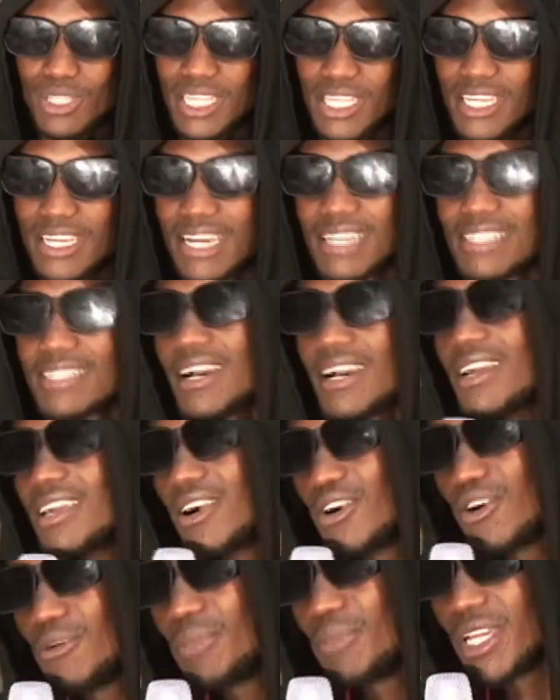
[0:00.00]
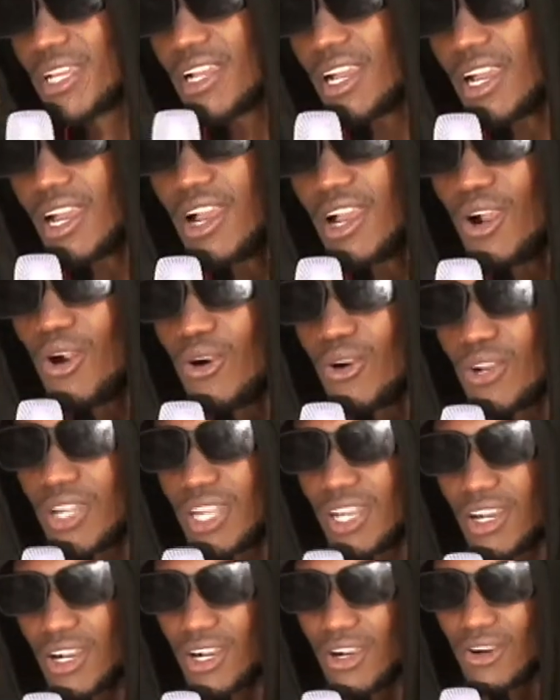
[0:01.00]
they can't hire Omega
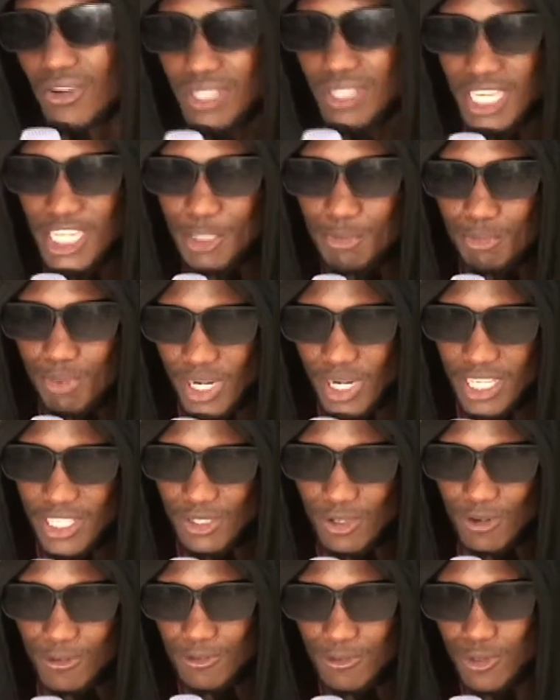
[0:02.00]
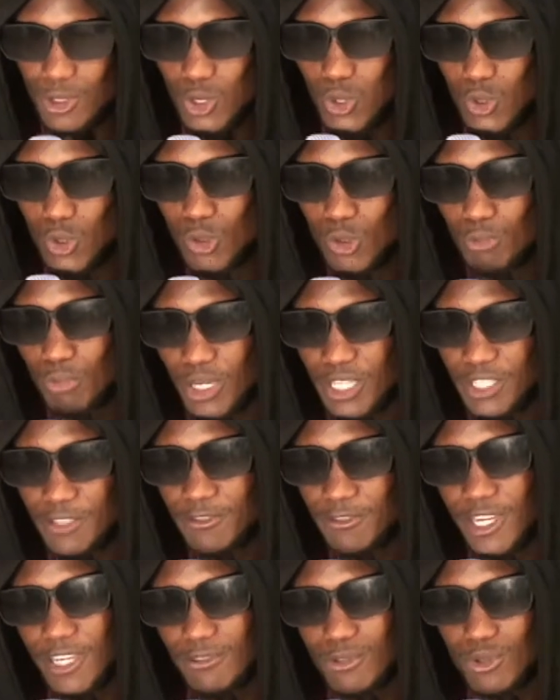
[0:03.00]
on that price of
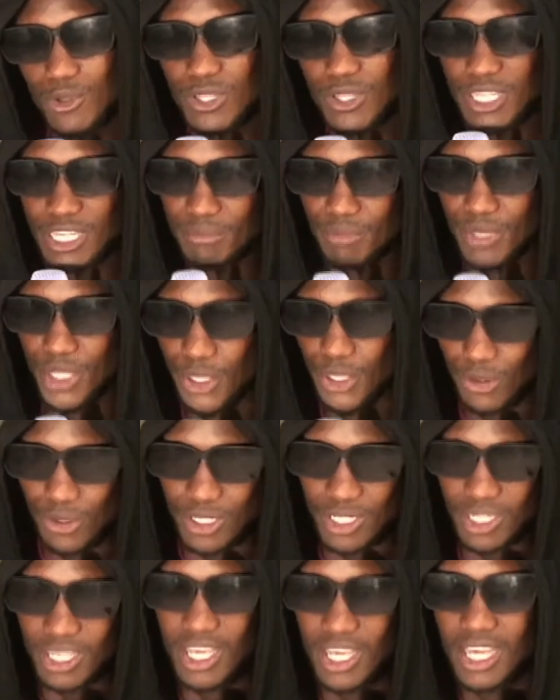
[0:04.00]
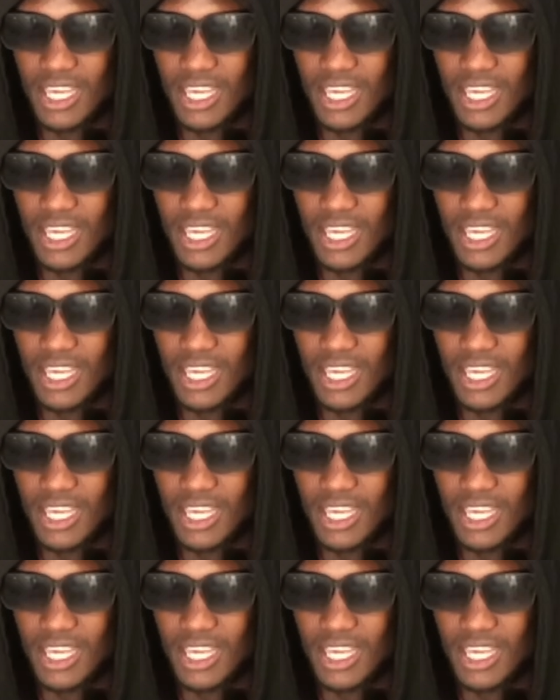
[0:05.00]
2.5 to 3 million.